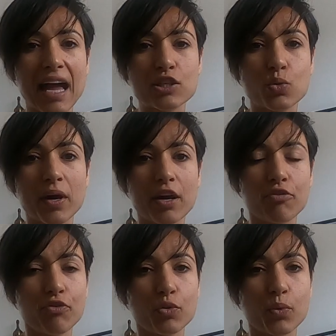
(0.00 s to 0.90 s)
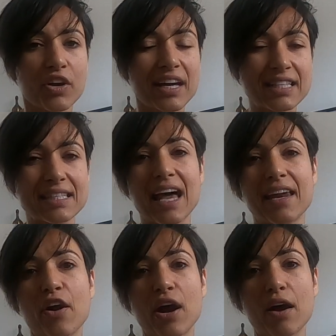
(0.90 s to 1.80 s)
like to wear footwear
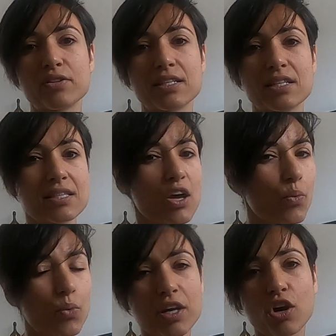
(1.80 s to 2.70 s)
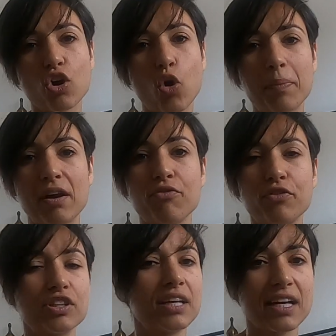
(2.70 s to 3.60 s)
inside our houses. We don't go
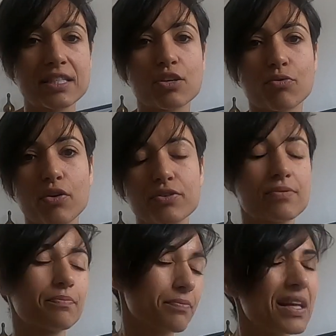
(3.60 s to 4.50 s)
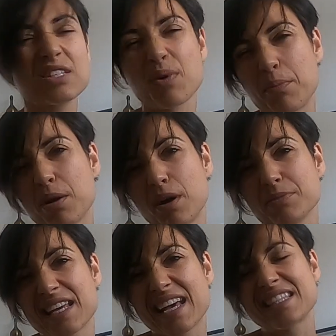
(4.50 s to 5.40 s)
barefoot. It's gross. That's what my
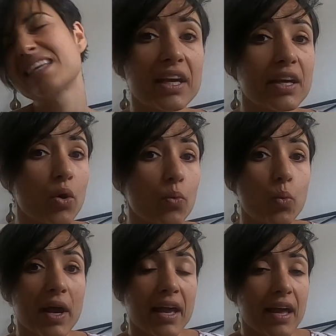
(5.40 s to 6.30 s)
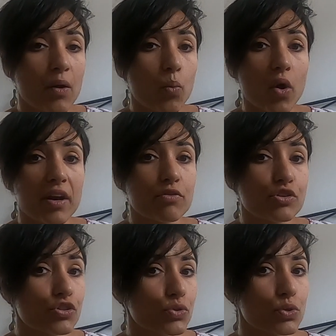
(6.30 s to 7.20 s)
mom says. We wear whatever
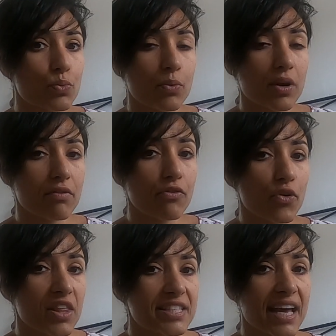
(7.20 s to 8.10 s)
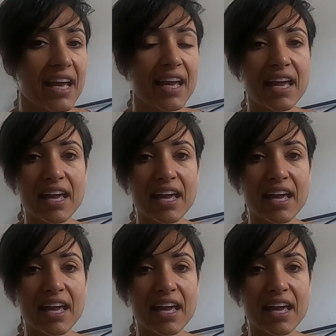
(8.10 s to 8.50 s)
shoes we're wearing for the day,